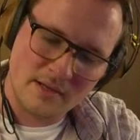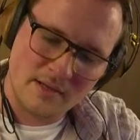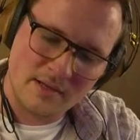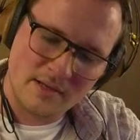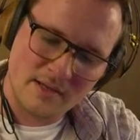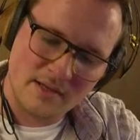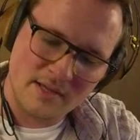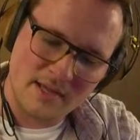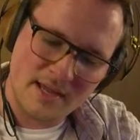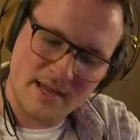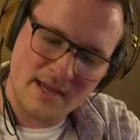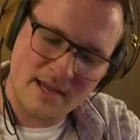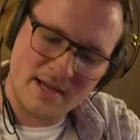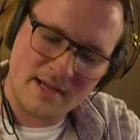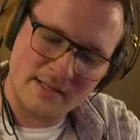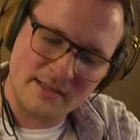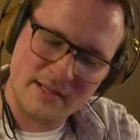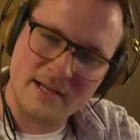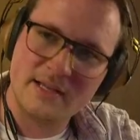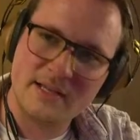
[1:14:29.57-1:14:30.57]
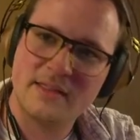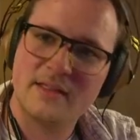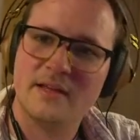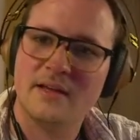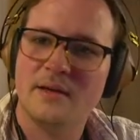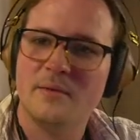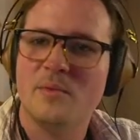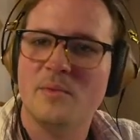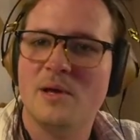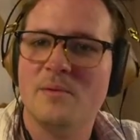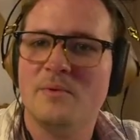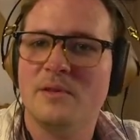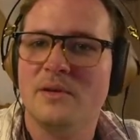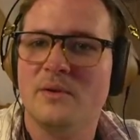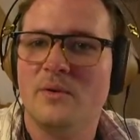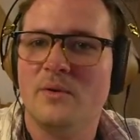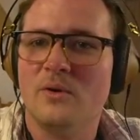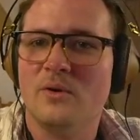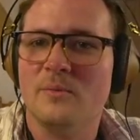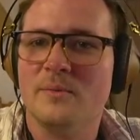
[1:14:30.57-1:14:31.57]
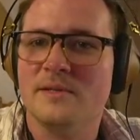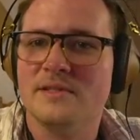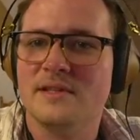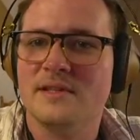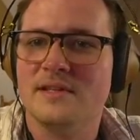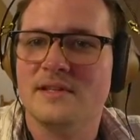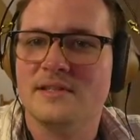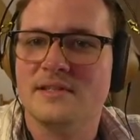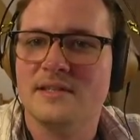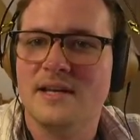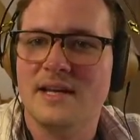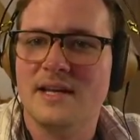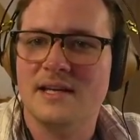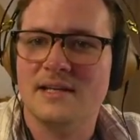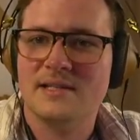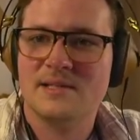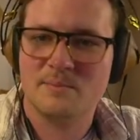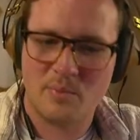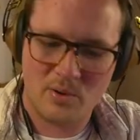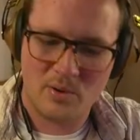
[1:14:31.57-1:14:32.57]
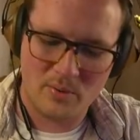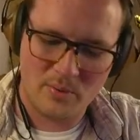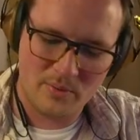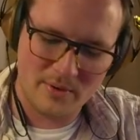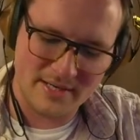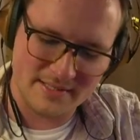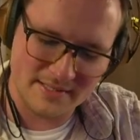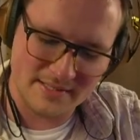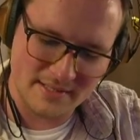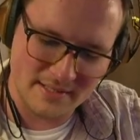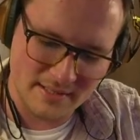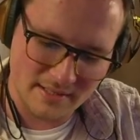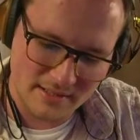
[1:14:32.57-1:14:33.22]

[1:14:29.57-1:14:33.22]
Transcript: Yeah, I like maybe the orb is the snake's poison.